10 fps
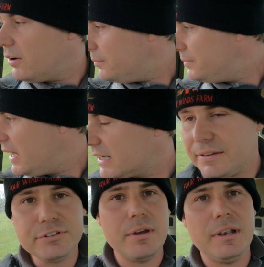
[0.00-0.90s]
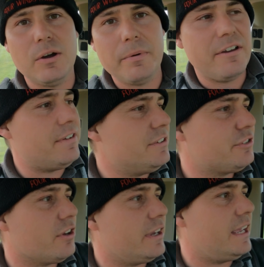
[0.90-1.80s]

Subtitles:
hope that gives you a little bit of insight